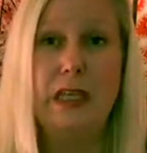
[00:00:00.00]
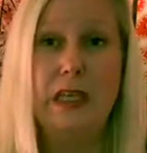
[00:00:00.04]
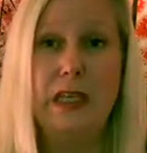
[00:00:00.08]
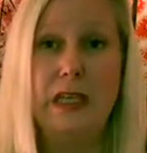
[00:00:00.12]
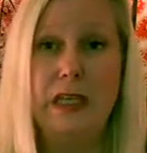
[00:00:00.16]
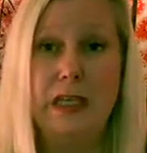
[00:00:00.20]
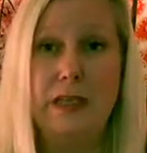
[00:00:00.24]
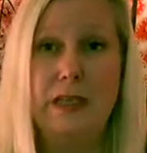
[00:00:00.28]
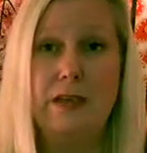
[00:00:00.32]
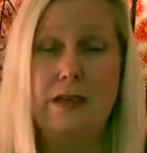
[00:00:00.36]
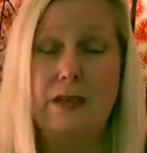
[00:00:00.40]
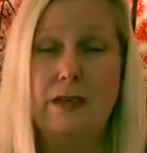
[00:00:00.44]

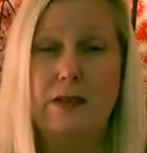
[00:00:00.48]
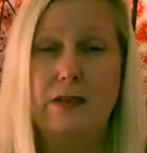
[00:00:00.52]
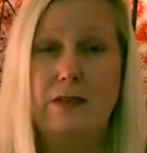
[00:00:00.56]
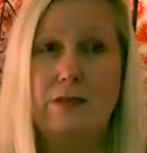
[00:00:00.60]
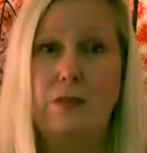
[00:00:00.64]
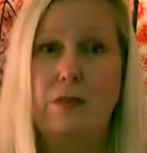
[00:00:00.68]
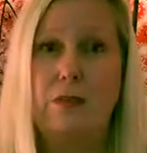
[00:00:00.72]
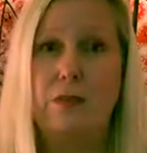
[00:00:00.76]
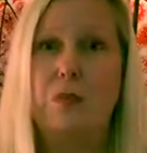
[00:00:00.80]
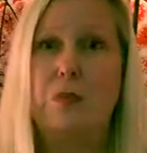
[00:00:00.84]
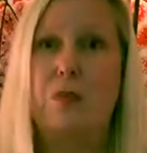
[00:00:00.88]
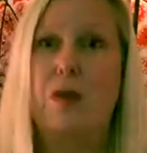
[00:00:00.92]

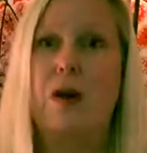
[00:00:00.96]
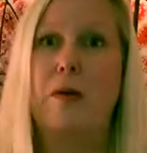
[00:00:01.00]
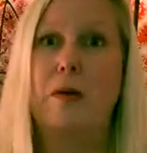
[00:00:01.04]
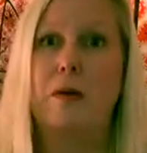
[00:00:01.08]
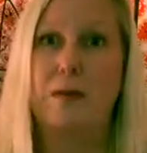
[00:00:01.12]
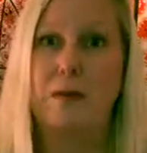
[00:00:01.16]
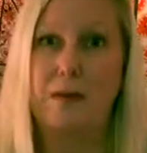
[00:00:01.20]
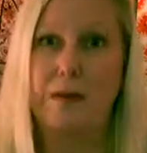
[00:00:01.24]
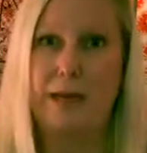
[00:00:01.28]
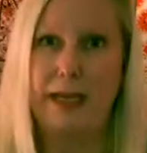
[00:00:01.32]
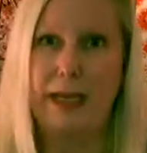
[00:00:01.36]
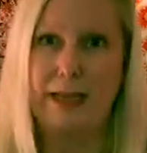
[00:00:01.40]
it
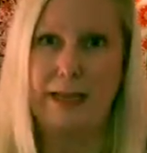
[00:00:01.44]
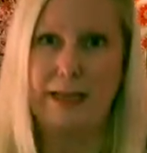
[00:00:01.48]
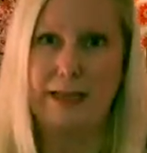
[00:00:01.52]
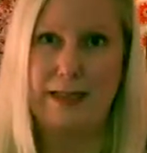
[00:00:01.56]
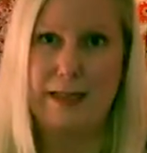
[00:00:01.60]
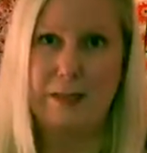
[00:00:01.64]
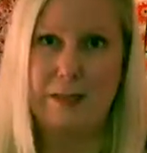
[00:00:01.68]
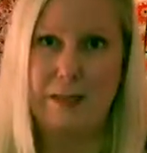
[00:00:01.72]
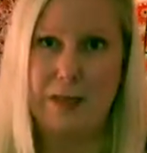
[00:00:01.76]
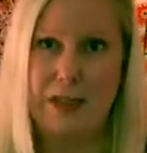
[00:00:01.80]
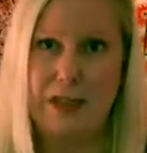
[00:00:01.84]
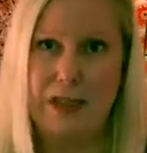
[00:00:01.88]
probably had
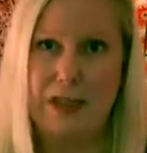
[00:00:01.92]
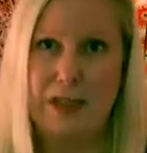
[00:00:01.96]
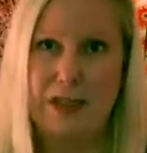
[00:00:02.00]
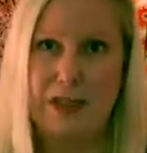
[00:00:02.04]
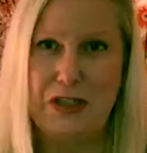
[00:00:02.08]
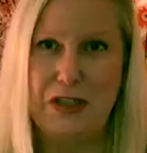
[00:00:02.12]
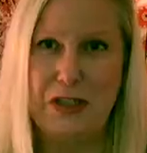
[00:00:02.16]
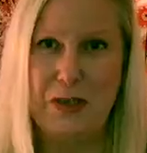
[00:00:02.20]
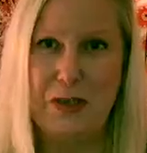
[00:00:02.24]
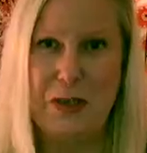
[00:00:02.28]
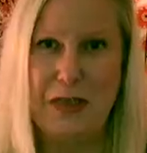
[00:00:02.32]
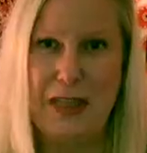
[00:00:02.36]
something
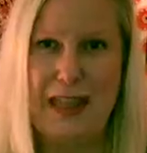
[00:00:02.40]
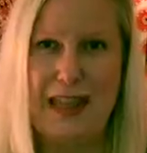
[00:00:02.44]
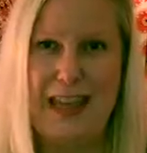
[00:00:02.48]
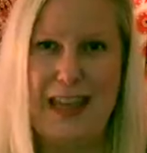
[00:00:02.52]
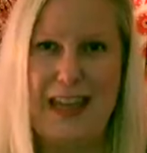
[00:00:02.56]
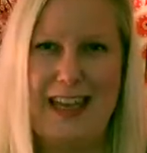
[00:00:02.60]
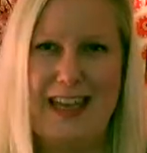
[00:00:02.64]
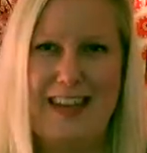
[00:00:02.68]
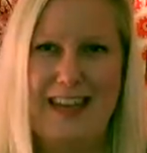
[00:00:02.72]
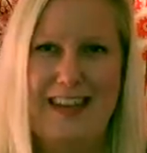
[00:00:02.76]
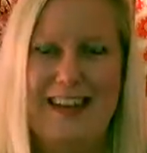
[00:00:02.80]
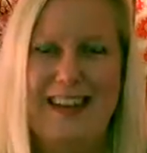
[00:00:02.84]
to do
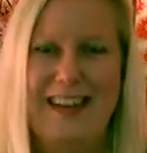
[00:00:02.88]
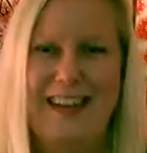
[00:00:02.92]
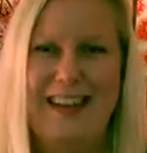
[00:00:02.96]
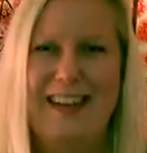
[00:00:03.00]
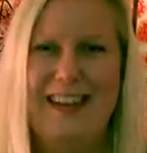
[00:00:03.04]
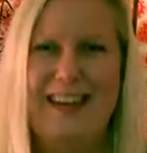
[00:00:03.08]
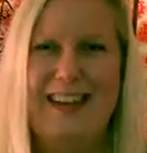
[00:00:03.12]
with it.